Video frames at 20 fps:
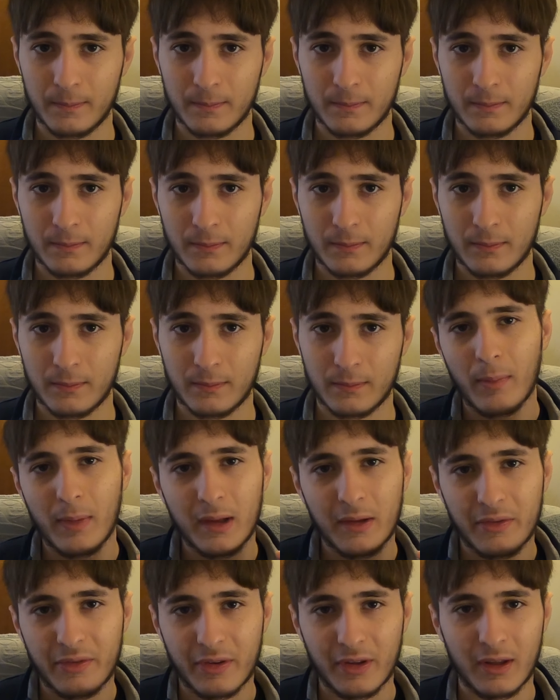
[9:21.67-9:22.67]
As you
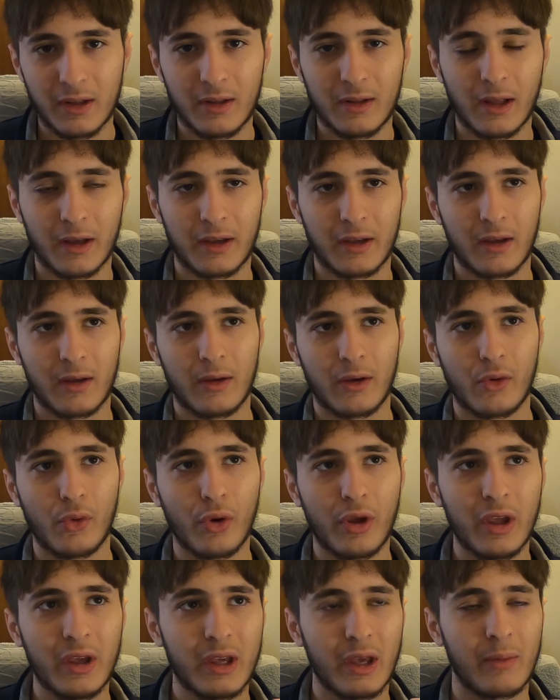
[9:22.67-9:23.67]
may see, like
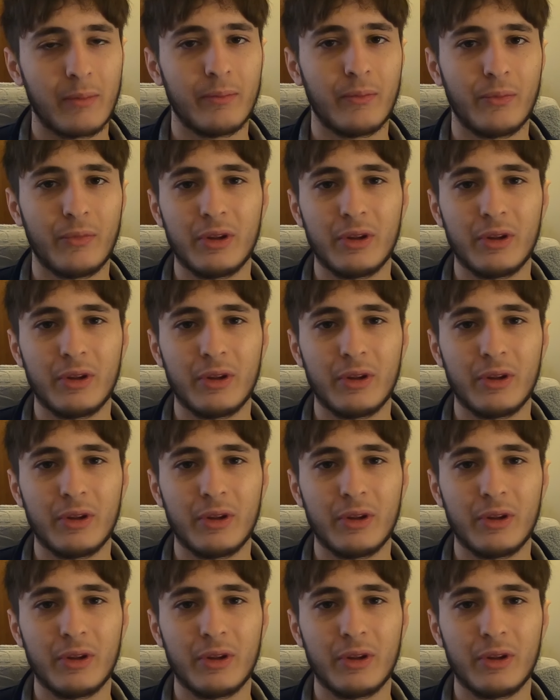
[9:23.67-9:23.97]
cooking can